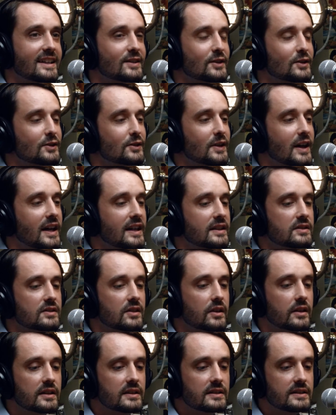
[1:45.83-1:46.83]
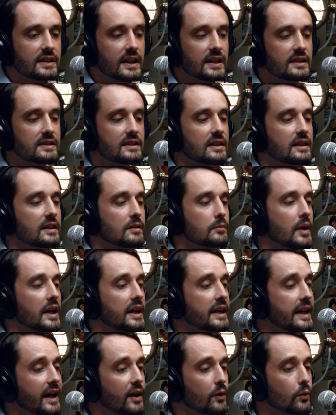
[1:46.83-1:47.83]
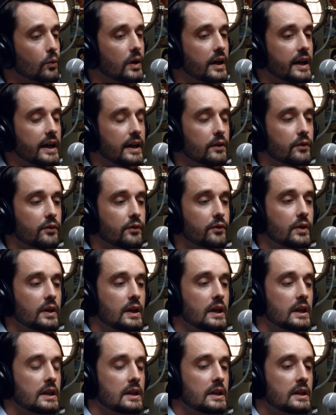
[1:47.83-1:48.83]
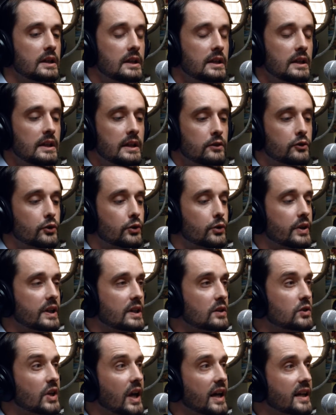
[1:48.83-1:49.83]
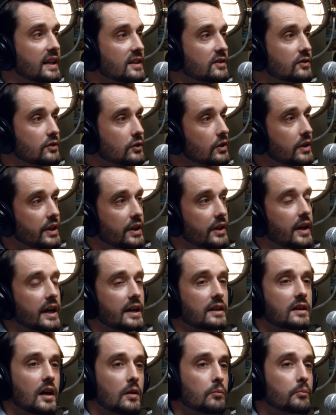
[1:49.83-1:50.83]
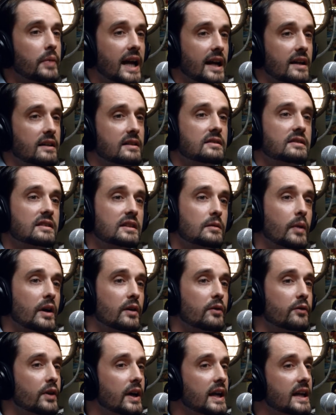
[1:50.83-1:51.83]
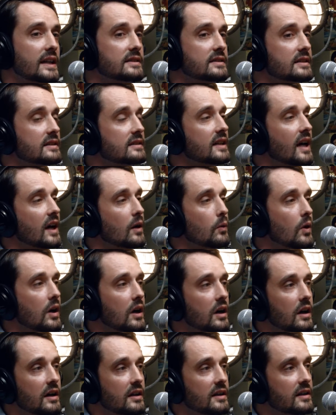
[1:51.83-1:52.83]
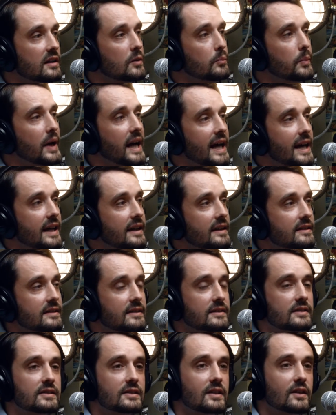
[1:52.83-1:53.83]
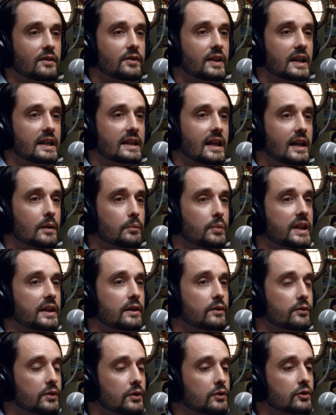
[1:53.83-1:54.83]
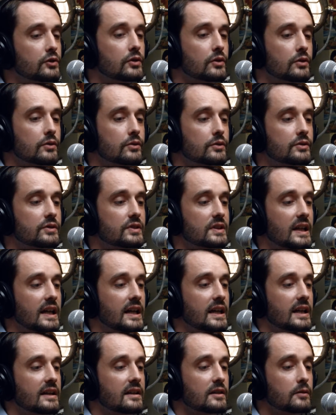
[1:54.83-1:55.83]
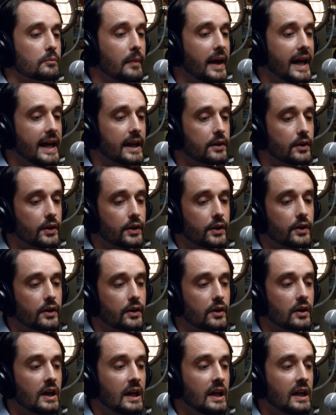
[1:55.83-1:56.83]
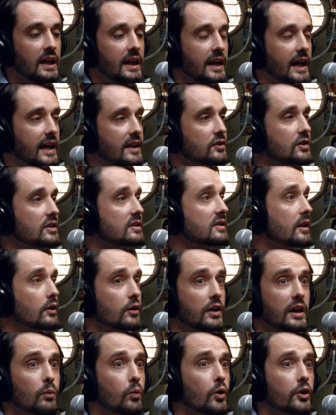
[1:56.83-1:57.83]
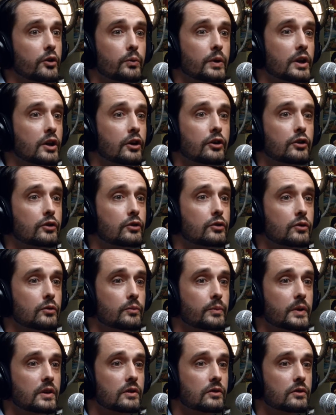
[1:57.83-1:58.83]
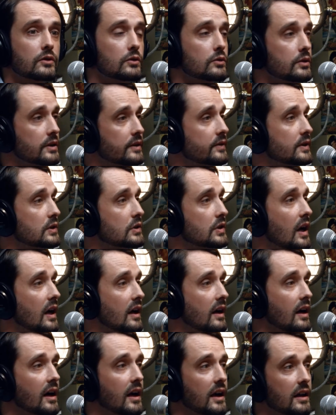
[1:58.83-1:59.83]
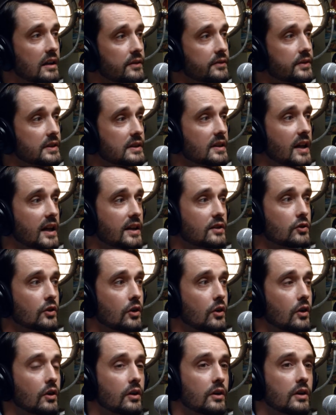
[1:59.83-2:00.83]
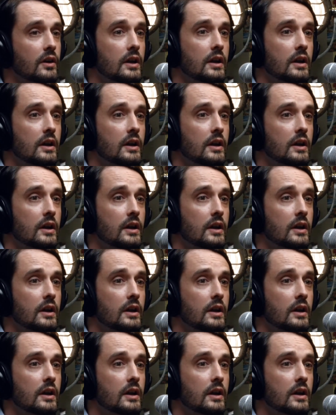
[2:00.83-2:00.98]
So I started dating my now wife during Chinese New Year. I'd come back to see my friends in Taiwan and the band and stuff like that, play a few shows, and met her. And she said, okay, what are we going to do? Because you live in Shanghai, I live in Taichung.